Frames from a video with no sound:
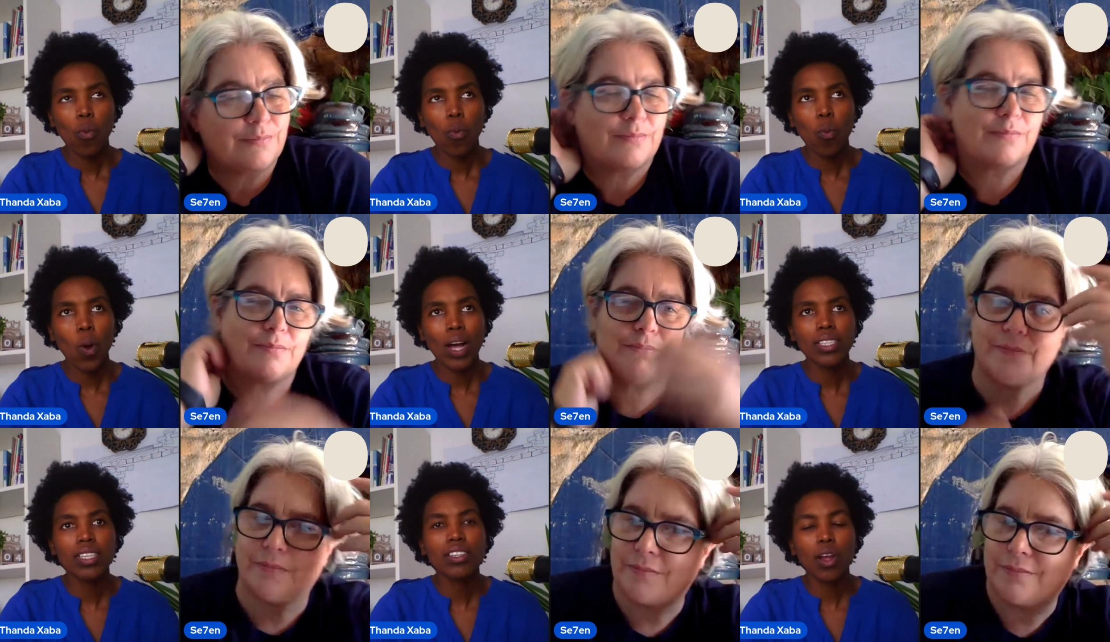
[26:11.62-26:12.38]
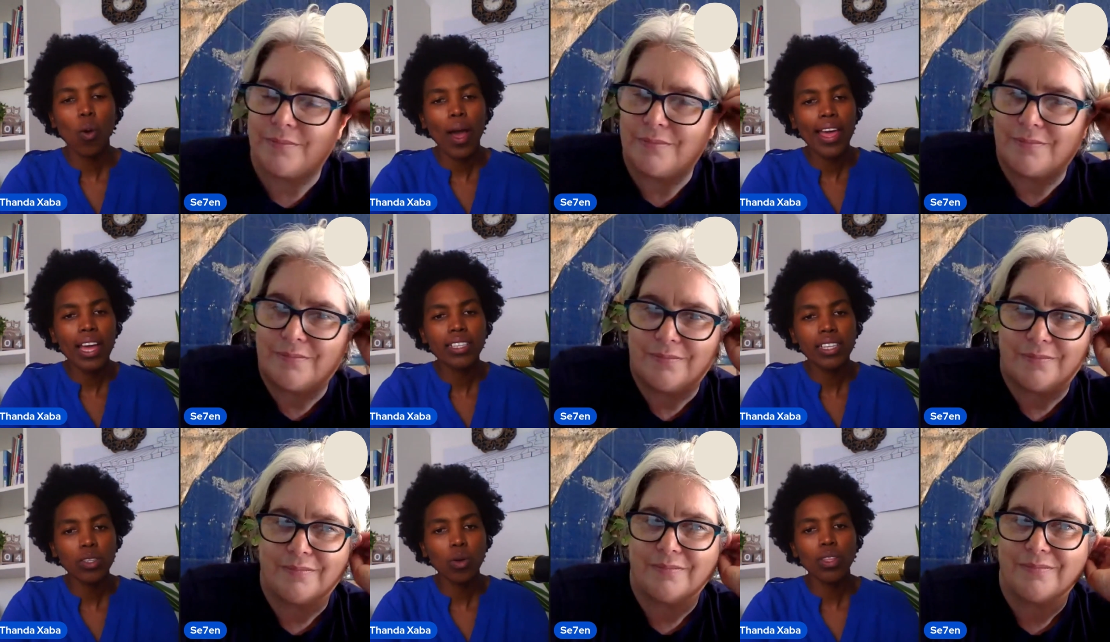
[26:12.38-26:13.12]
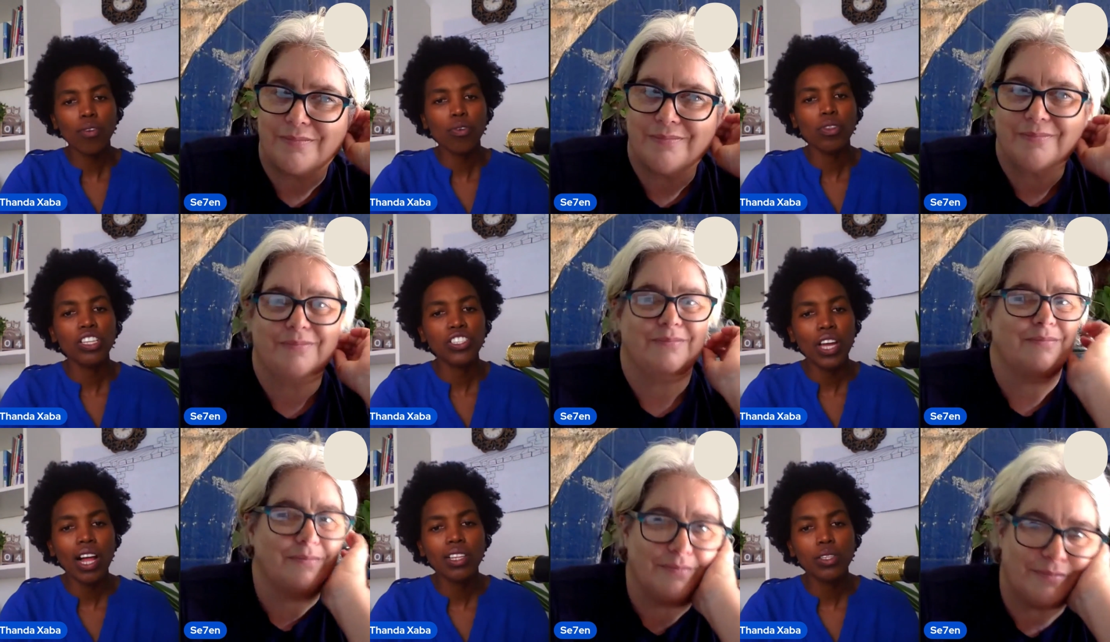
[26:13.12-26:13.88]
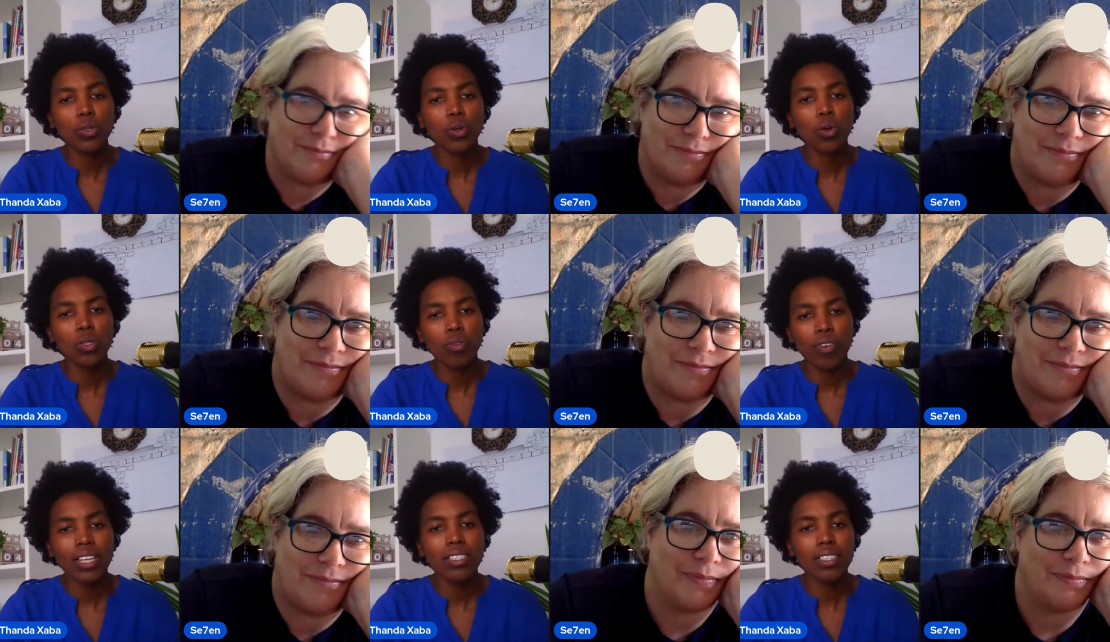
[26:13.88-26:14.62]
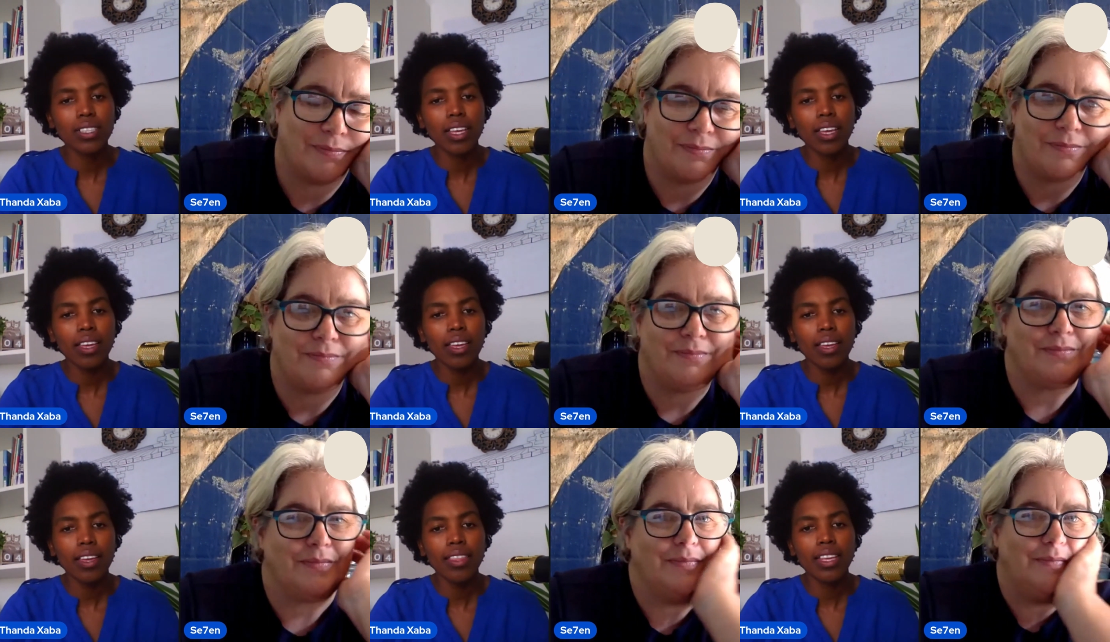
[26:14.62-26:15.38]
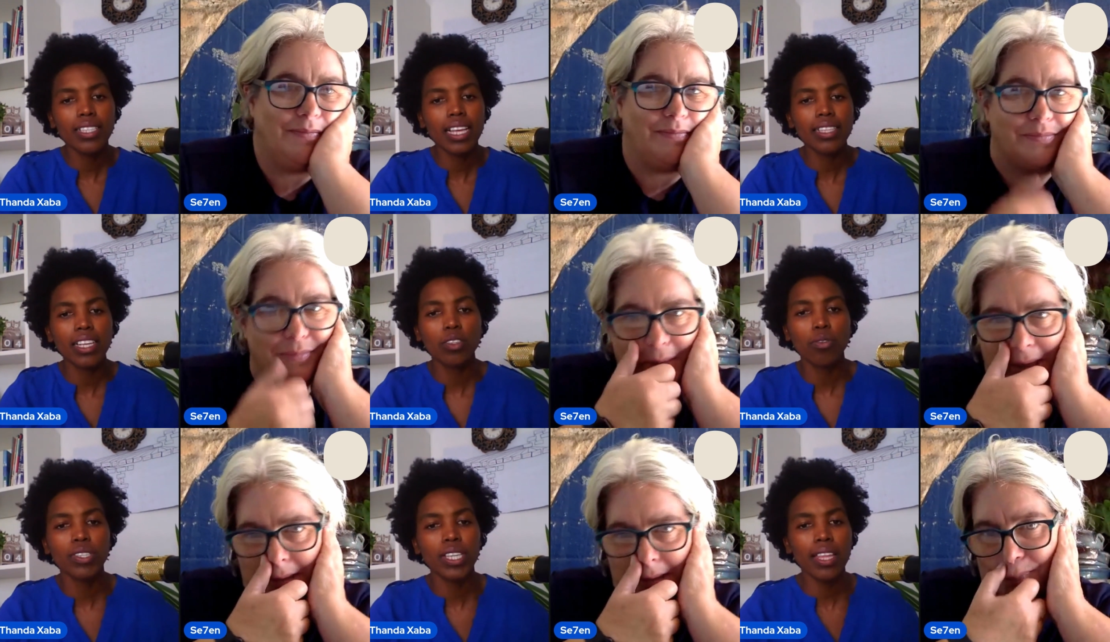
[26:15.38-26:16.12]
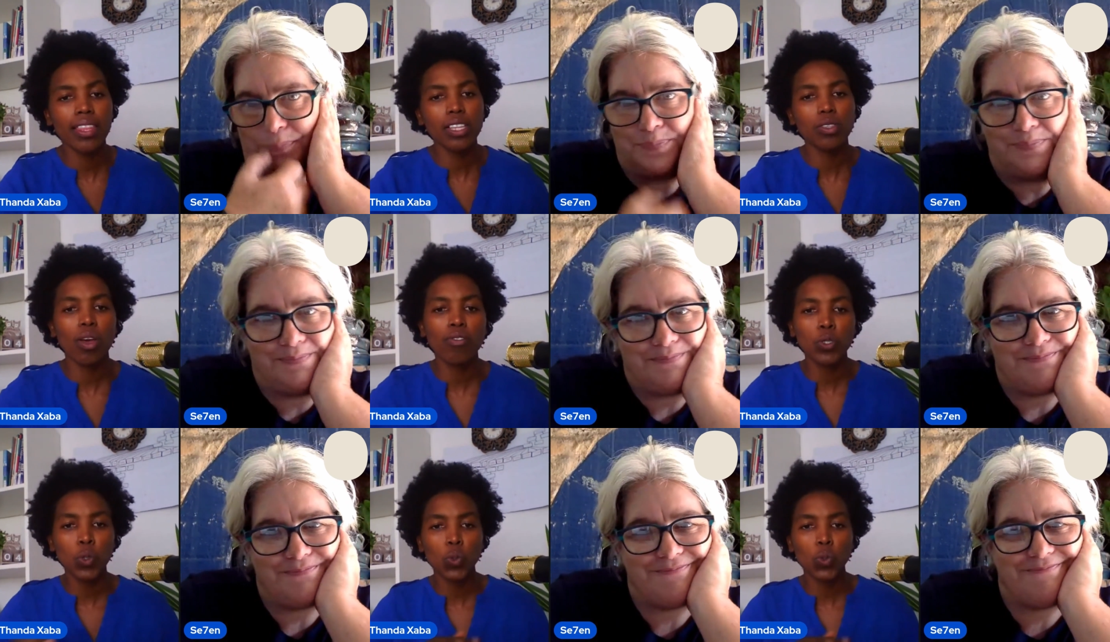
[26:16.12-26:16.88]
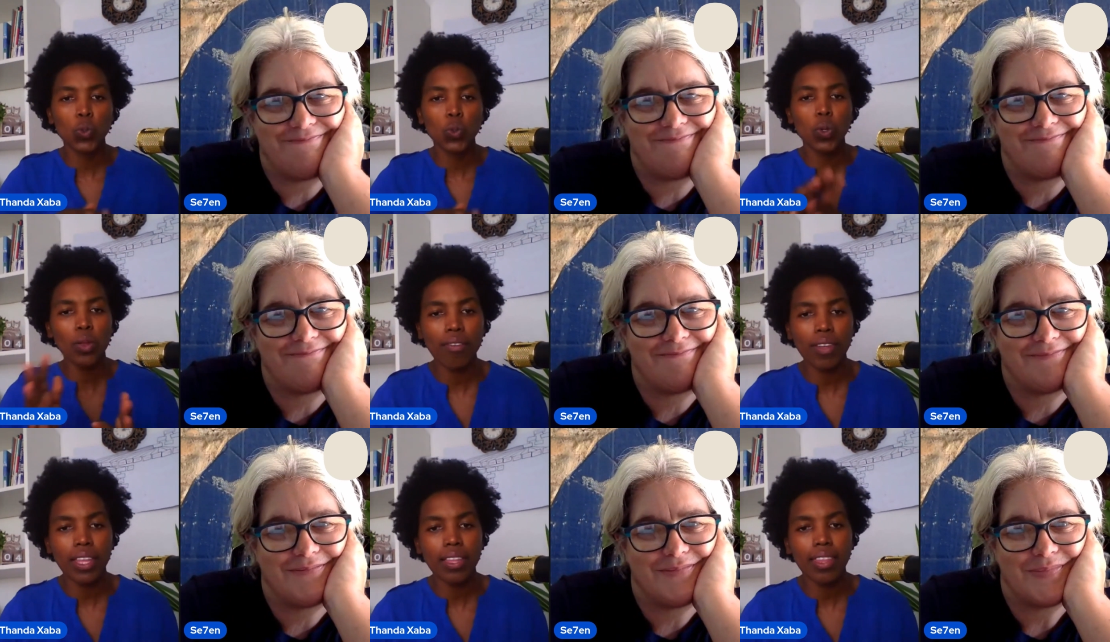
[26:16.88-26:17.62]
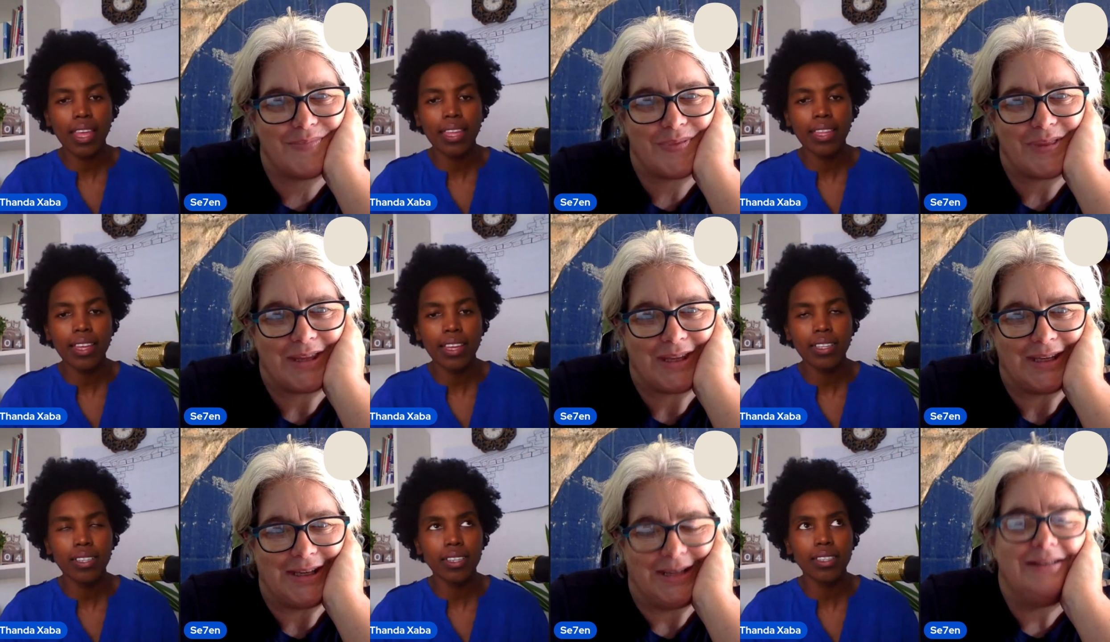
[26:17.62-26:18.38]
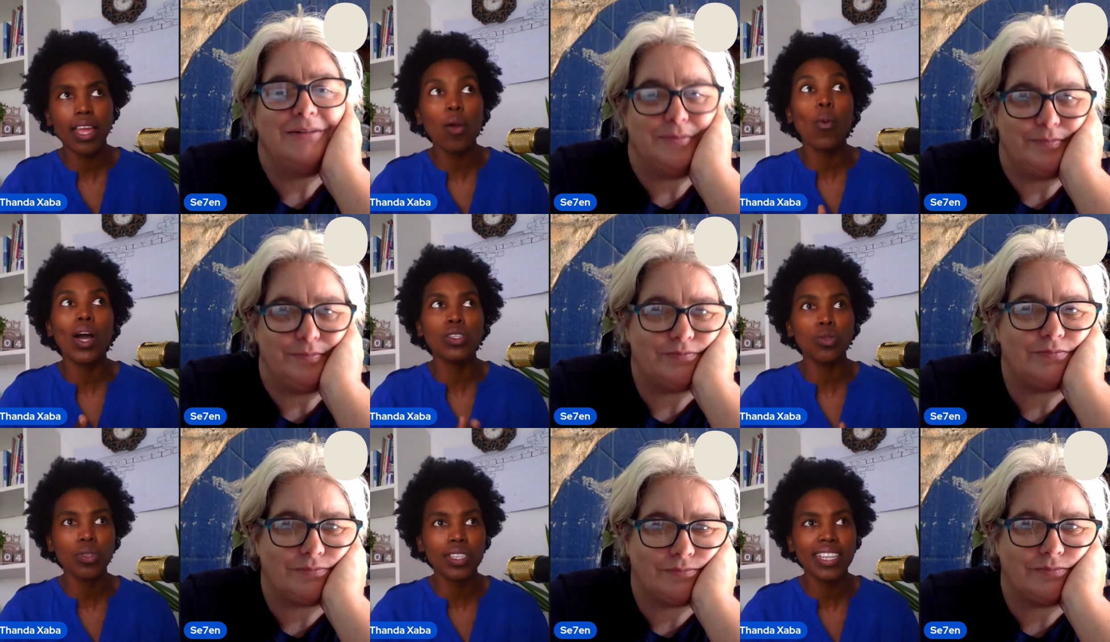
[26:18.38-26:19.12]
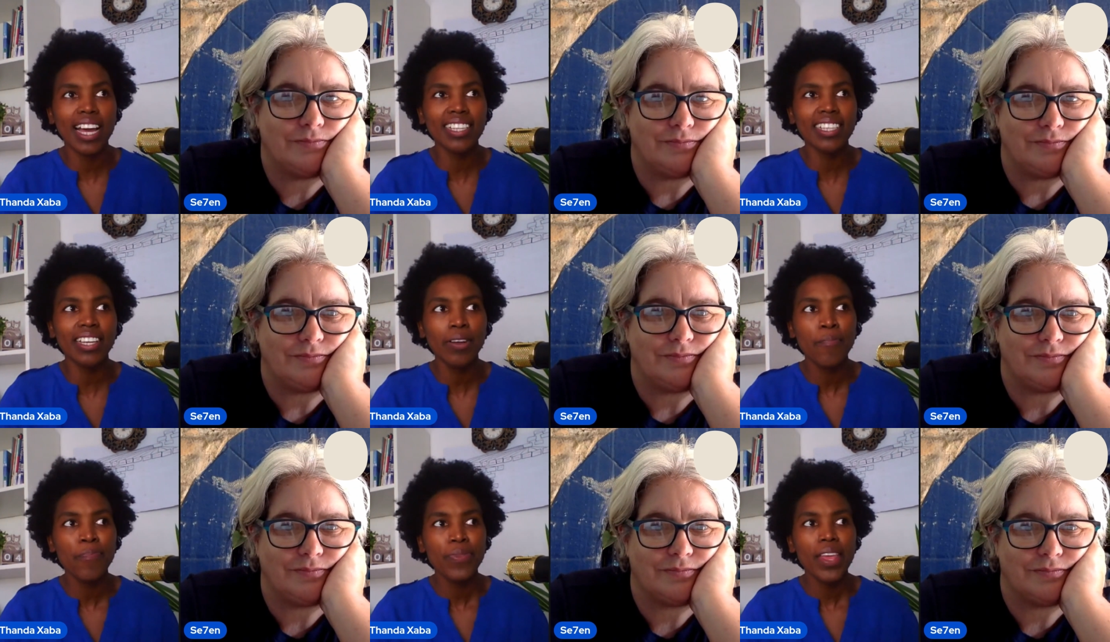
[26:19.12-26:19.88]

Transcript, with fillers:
Speaker 1: what is required in order for the child to go to varsity in a sense that you have said that you have to read whatever that they need they want to study